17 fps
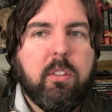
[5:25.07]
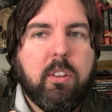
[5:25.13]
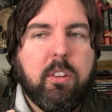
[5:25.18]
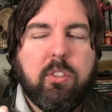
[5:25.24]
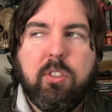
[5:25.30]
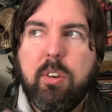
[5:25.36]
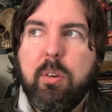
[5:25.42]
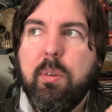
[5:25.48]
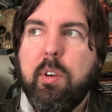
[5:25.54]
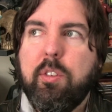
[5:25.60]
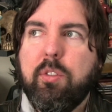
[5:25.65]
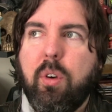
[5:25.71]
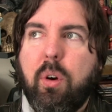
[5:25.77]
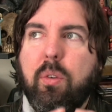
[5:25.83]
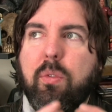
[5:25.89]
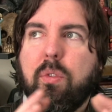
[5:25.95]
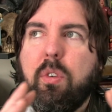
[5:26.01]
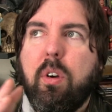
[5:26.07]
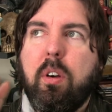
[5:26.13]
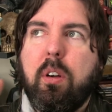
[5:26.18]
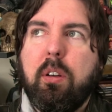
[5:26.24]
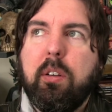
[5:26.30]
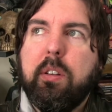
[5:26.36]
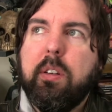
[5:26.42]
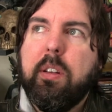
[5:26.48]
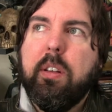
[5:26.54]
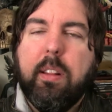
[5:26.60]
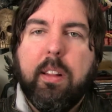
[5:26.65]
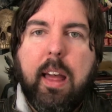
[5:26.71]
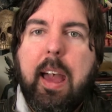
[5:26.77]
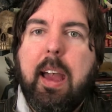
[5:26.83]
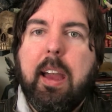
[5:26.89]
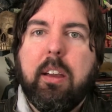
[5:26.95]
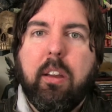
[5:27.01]
The series' overall
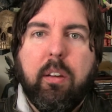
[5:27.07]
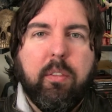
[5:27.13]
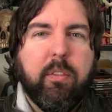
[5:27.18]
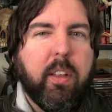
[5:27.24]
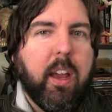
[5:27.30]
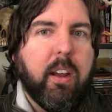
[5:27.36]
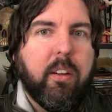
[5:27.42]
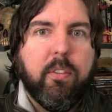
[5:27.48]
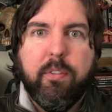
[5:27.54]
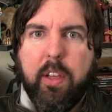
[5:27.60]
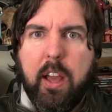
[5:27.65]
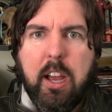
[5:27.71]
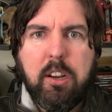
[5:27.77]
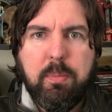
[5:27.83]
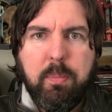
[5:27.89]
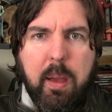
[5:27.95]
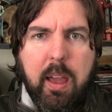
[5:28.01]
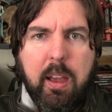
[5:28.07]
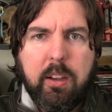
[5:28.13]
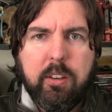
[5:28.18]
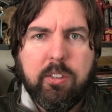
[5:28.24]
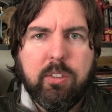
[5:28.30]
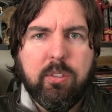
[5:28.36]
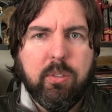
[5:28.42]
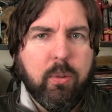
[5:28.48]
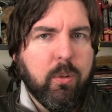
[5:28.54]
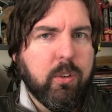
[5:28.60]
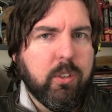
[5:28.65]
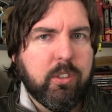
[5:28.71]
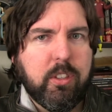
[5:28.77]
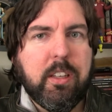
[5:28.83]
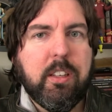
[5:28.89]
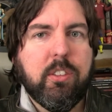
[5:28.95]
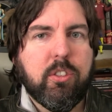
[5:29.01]
lack of flashbacks or
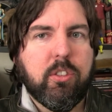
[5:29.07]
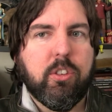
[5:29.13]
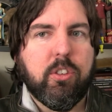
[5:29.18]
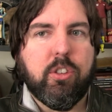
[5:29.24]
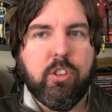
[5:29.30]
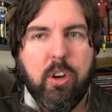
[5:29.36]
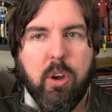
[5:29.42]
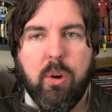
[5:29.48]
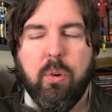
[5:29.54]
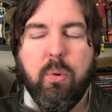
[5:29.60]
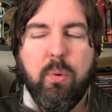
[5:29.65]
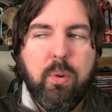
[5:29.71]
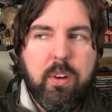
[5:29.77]
scenes to show